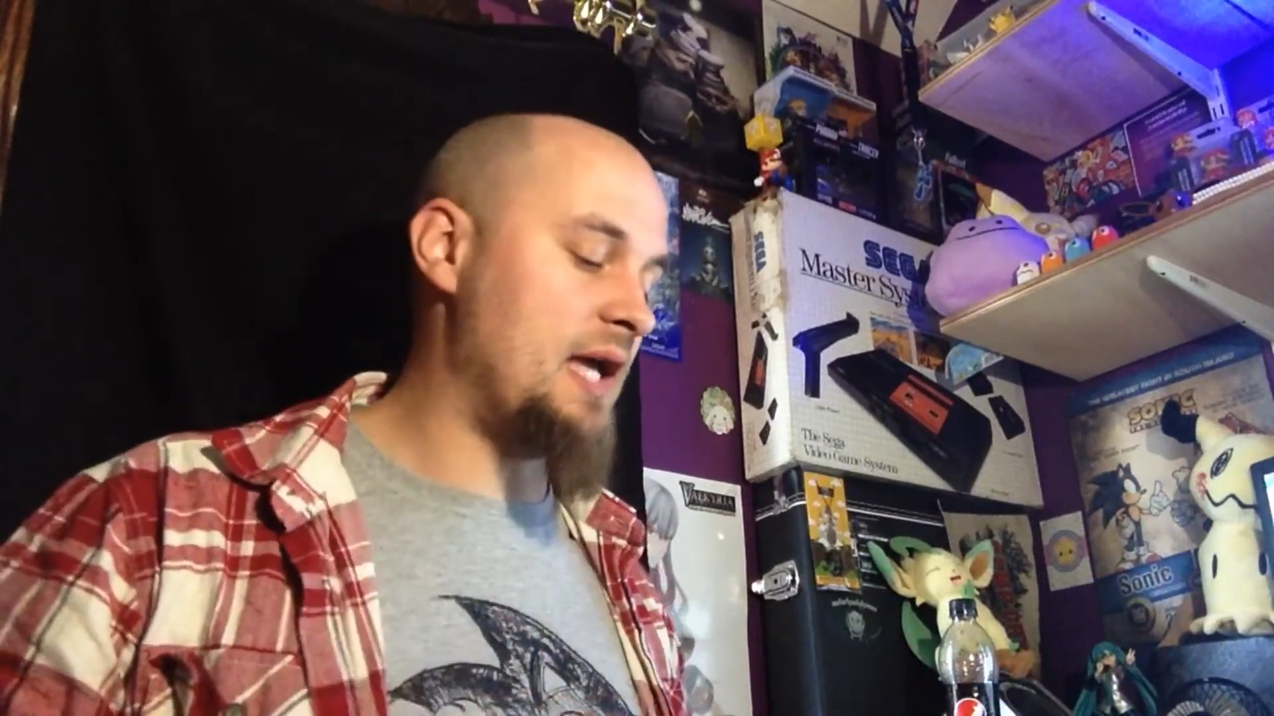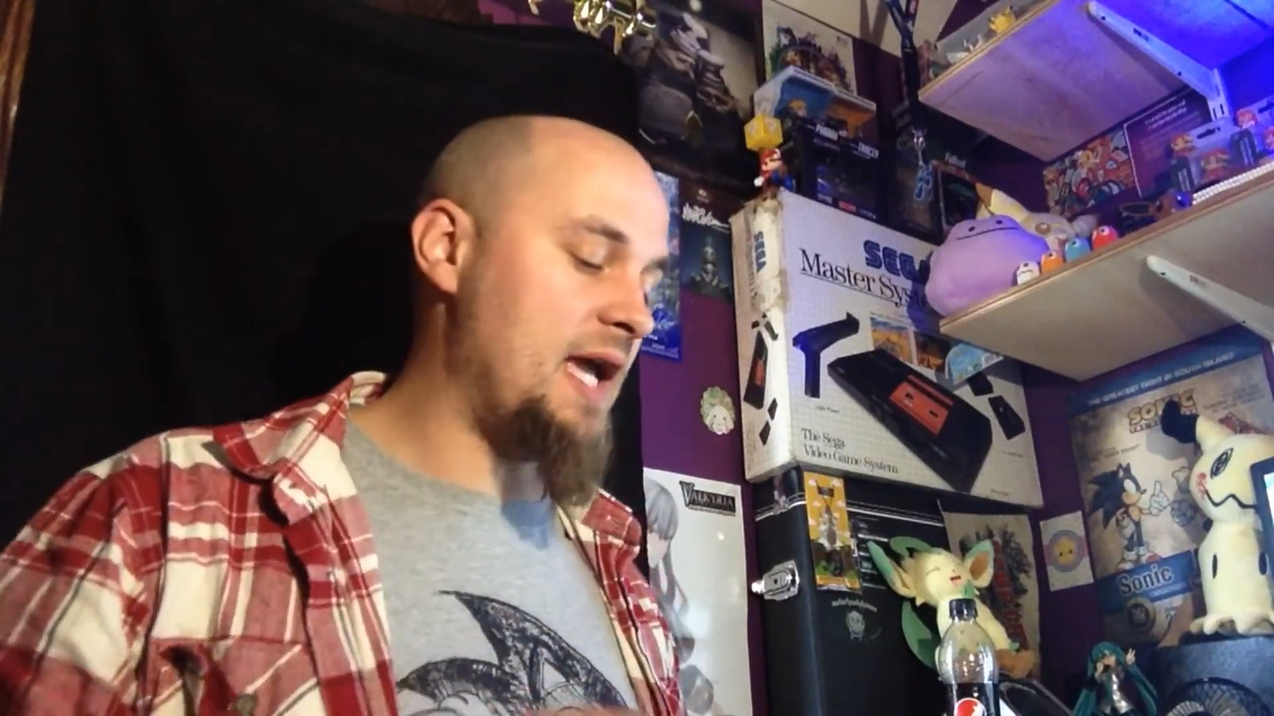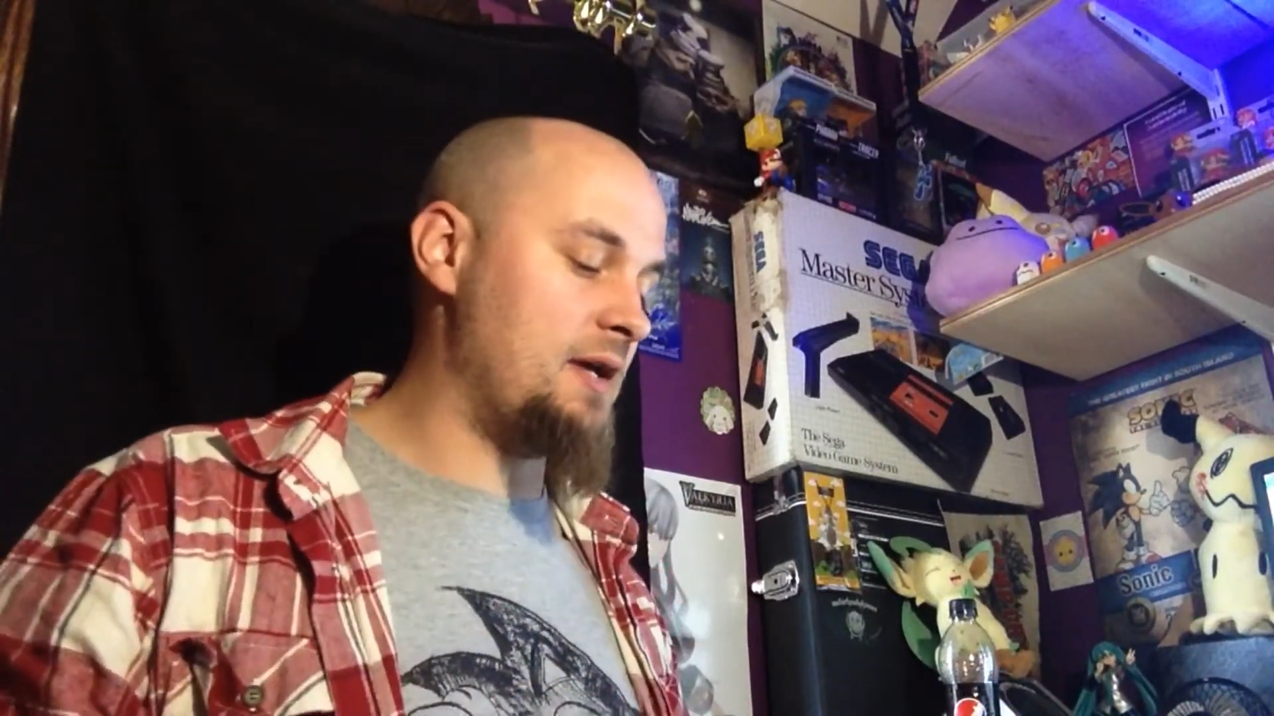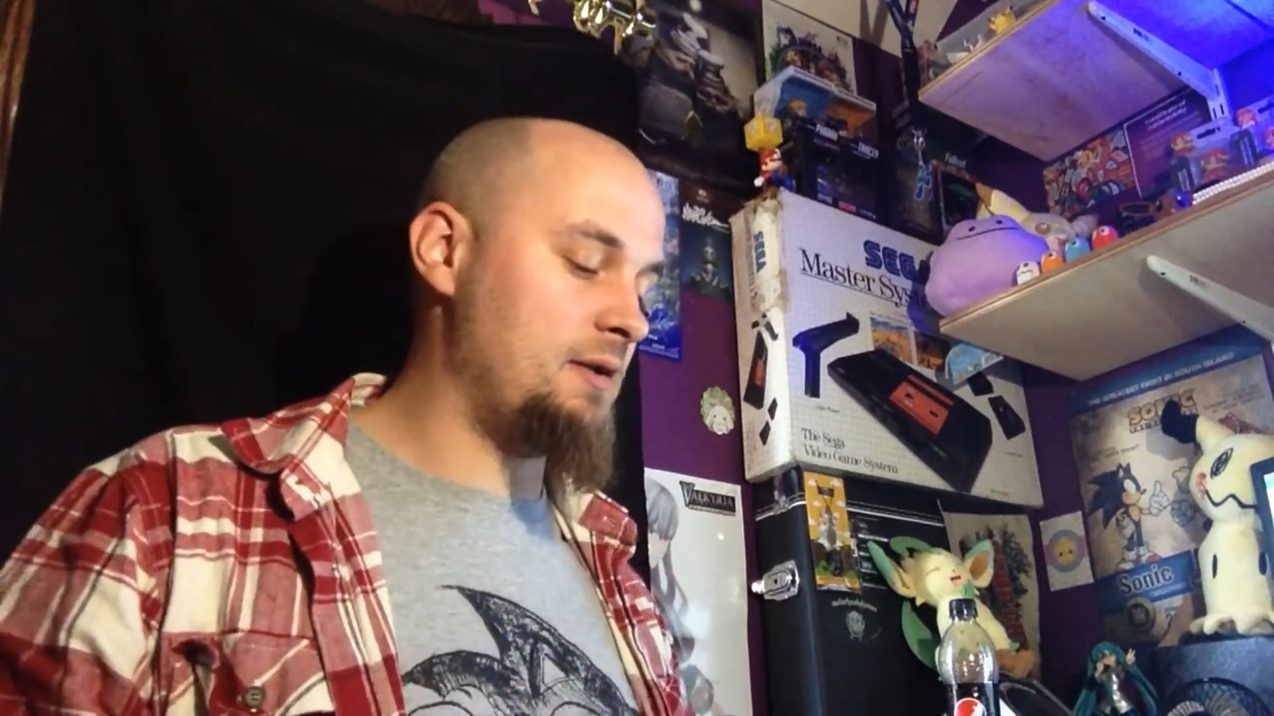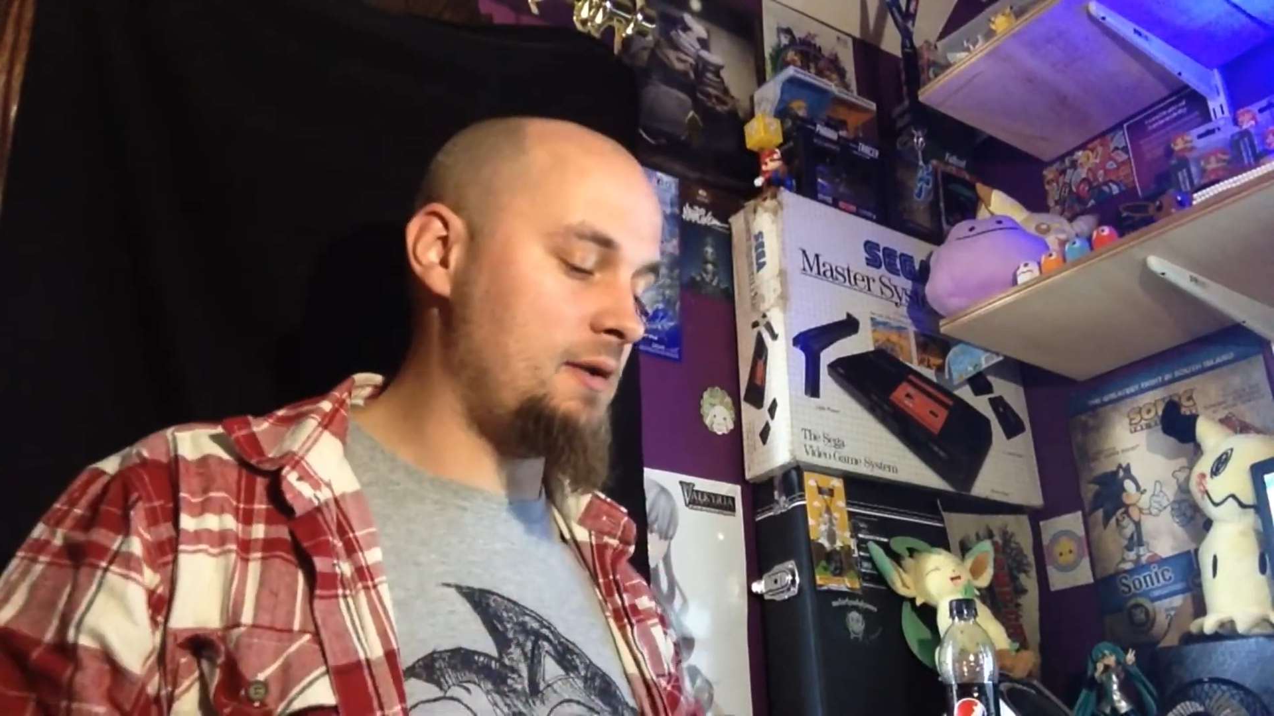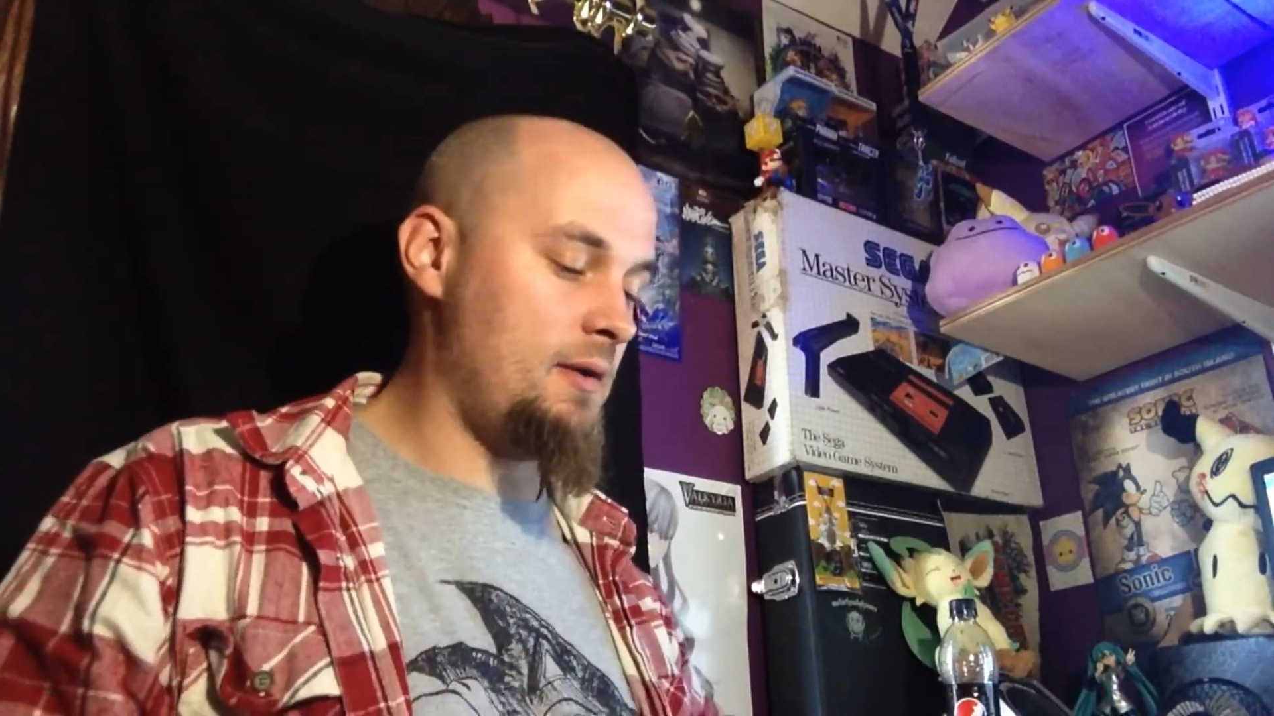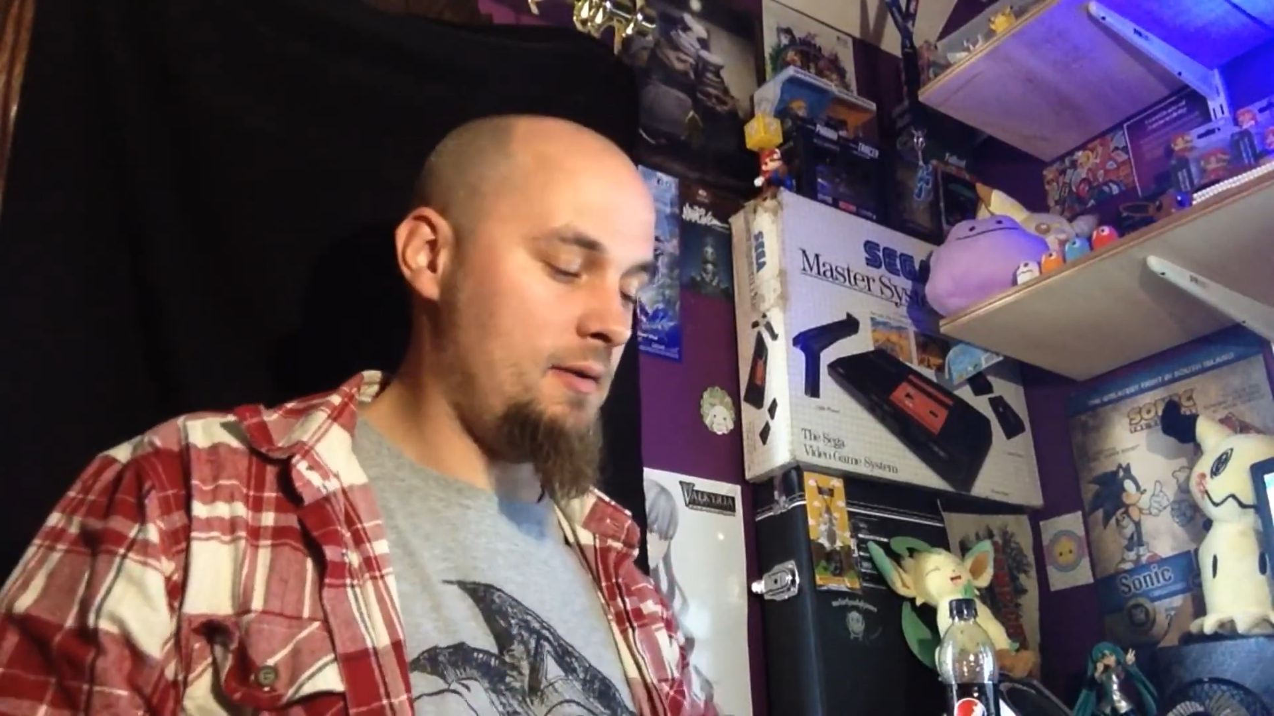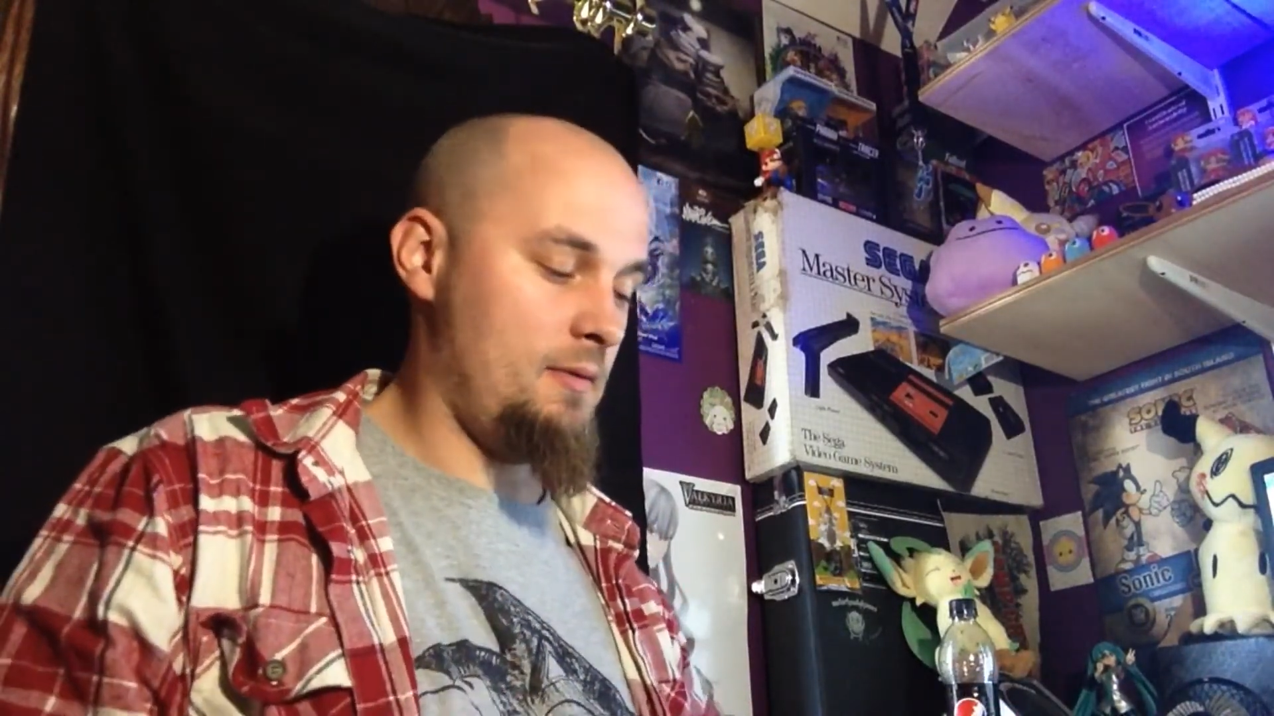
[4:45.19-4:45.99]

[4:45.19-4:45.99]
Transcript: Ian,